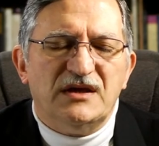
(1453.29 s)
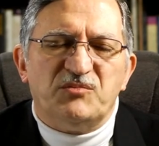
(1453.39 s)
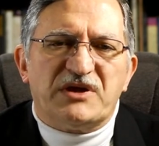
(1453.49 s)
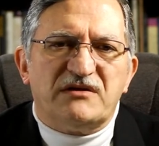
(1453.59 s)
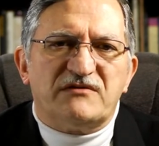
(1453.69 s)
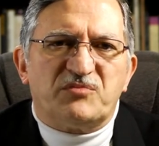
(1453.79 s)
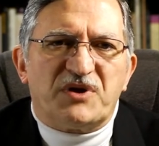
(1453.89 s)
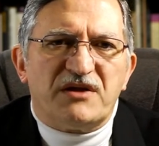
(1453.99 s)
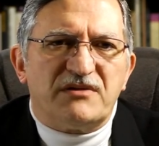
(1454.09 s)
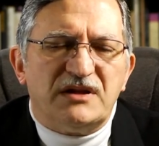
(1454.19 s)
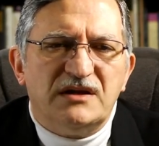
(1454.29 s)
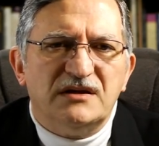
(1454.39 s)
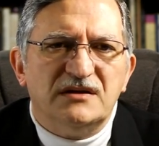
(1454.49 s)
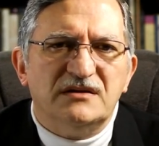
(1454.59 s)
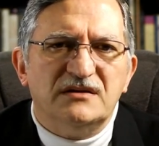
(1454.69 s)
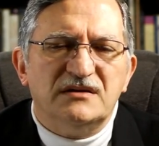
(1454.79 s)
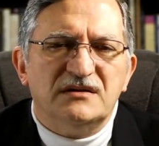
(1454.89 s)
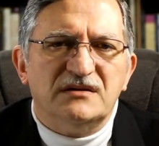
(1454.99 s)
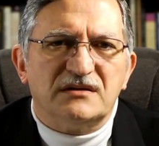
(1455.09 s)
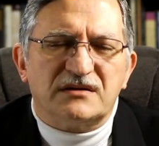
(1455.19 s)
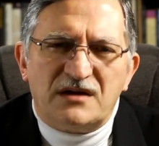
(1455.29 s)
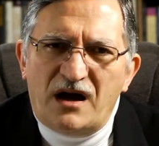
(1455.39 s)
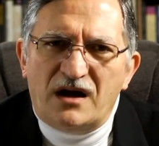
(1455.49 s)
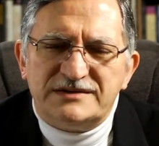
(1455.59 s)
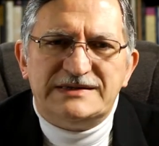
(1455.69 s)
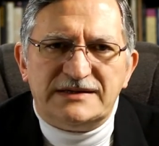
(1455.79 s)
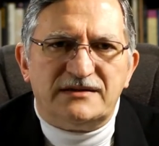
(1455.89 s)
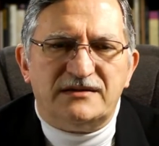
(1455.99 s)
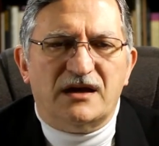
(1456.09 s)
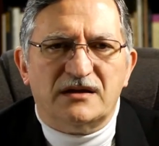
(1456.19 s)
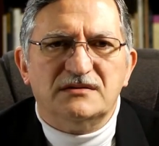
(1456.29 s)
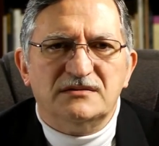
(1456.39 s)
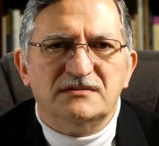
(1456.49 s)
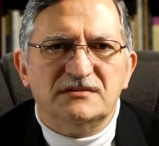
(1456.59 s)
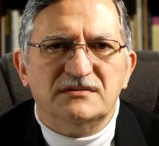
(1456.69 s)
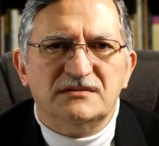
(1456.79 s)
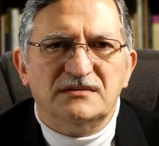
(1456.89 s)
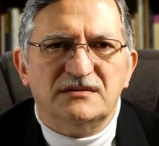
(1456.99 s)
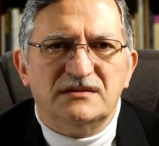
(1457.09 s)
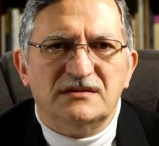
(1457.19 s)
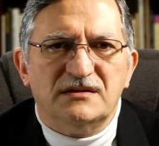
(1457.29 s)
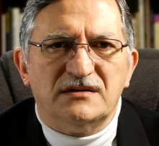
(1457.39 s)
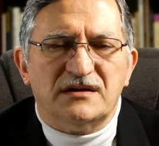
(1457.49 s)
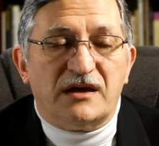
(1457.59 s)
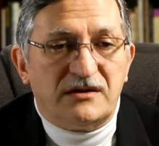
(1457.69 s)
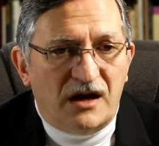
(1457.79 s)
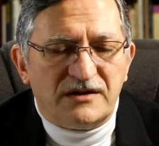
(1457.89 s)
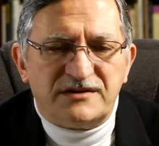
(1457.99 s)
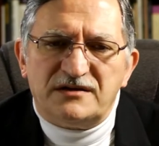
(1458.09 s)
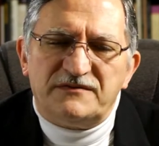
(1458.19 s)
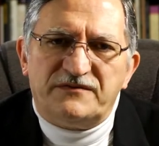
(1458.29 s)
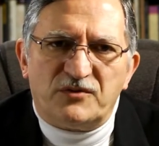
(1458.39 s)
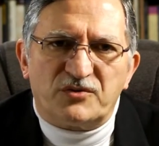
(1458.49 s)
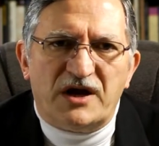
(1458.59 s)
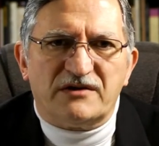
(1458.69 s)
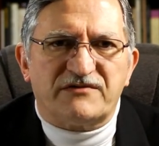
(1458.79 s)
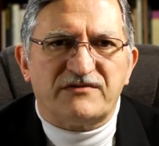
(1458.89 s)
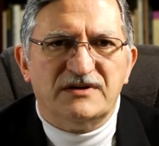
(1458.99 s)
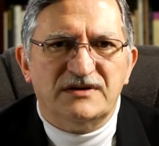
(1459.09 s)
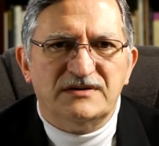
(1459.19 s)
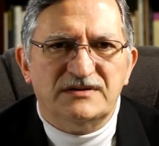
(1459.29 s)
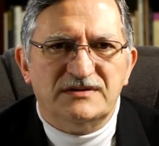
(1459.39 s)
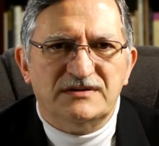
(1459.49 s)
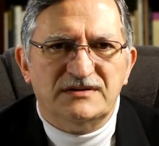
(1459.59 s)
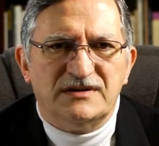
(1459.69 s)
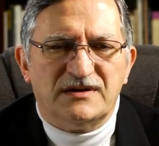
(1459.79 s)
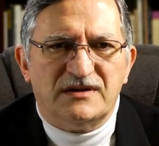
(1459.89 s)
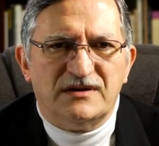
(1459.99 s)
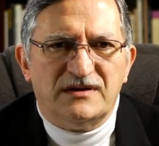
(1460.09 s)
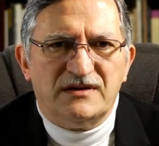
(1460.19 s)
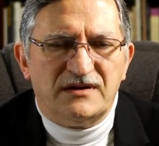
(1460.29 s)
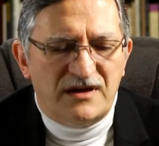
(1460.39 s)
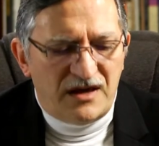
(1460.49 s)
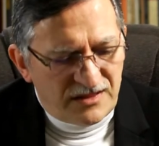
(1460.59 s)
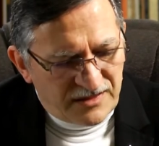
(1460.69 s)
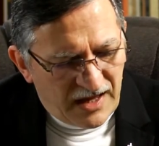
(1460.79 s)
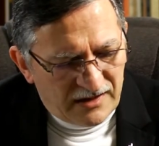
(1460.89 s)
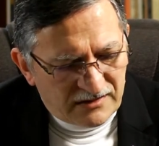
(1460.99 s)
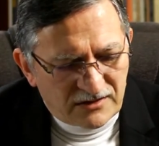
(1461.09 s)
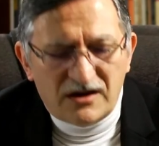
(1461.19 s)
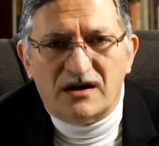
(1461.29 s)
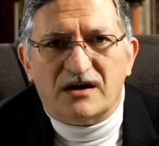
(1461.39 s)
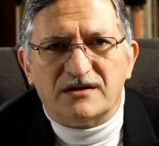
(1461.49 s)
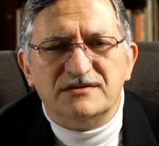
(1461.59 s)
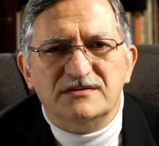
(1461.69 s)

Because, brethren, God did that. And God did it for us. And that God